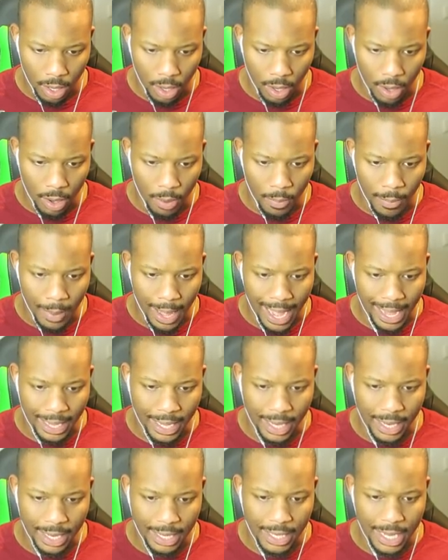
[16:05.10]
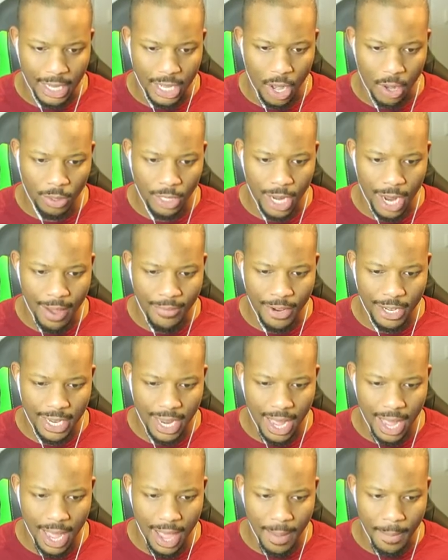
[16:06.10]
Oh my goodness, he goes here every
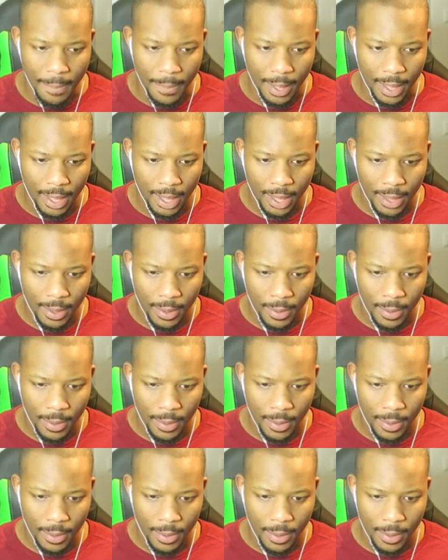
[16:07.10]
time.